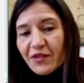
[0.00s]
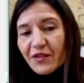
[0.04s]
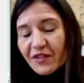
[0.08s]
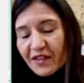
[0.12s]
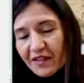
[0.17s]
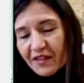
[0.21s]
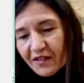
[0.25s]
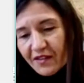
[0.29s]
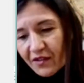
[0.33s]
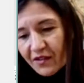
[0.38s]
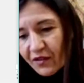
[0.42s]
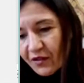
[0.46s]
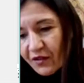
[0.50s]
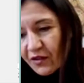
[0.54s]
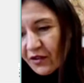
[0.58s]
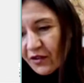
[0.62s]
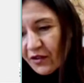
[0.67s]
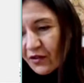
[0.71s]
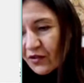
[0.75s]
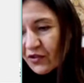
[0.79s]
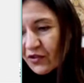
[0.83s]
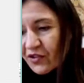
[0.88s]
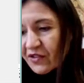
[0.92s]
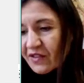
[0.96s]
to this
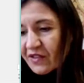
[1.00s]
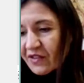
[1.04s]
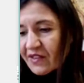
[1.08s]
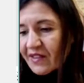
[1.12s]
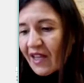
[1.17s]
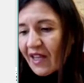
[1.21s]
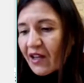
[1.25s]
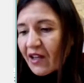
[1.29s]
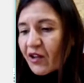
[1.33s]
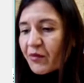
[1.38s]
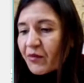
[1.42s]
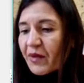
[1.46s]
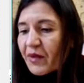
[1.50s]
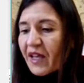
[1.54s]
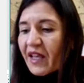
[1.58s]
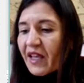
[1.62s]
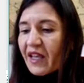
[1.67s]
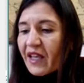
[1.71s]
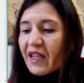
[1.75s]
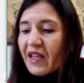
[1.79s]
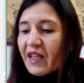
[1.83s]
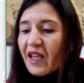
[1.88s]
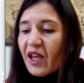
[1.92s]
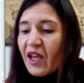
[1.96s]
conclusion,
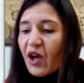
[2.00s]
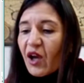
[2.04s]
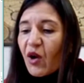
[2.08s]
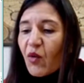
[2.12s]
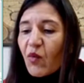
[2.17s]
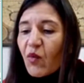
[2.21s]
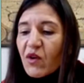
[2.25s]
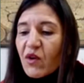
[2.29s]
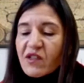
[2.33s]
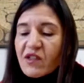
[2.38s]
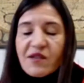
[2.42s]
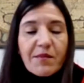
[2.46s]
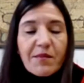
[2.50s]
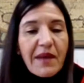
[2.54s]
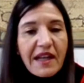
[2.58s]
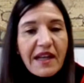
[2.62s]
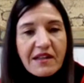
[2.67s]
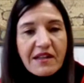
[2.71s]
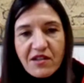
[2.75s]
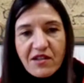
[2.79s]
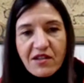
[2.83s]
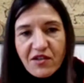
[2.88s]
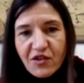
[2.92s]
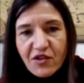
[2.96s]
Salome was
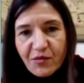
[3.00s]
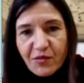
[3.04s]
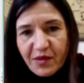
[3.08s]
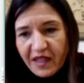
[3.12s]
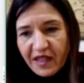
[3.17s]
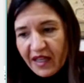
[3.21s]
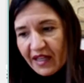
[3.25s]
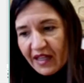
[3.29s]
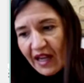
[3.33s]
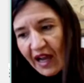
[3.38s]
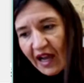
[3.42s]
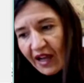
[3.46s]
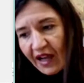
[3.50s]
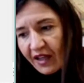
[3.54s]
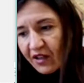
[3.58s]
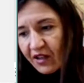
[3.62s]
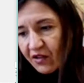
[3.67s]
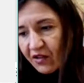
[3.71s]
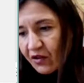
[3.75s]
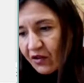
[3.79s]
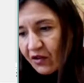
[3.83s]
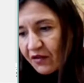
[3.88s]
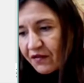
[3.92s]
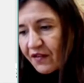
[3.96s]
meant to be an
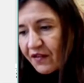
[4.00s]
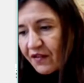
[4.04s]
icon